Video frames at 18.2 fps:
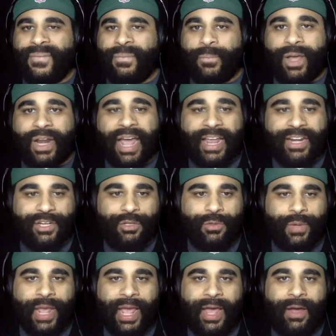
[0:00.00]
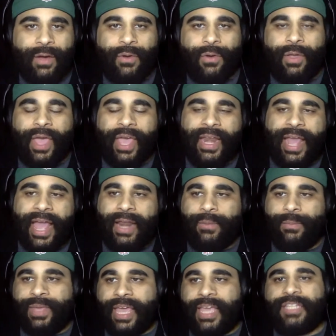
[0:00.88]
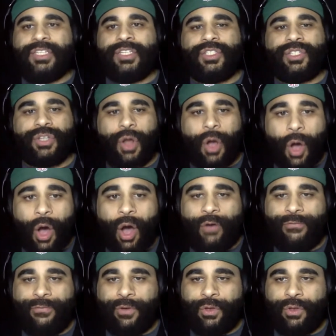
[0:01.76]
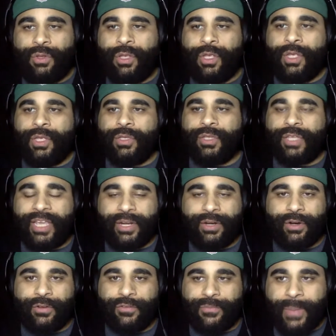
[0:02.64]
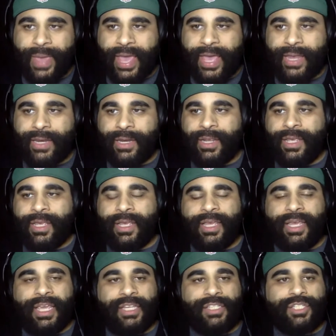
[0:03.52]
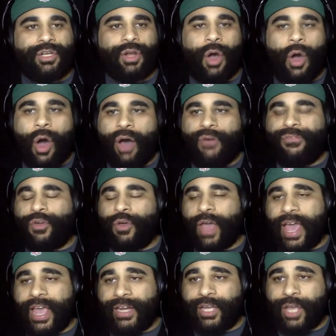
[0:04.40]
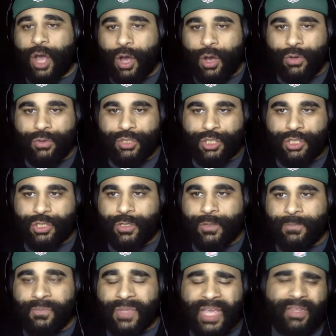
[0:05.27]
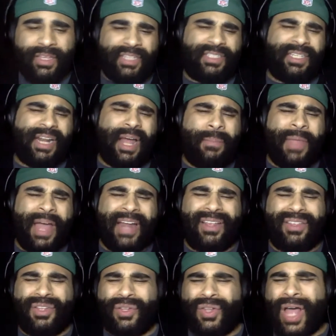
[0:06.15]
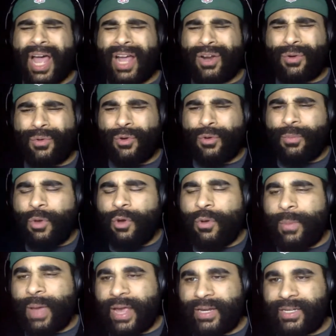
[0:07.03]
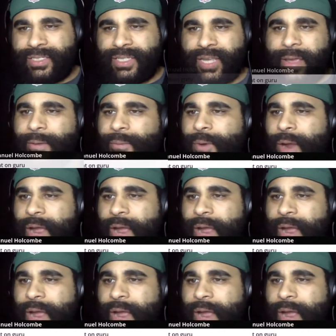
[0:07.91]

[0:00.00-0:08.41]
But I do now. And Adam Gase is an awful leader of men. He's an awful head coach. And listen, I'm not in the locker room. Who am I to say,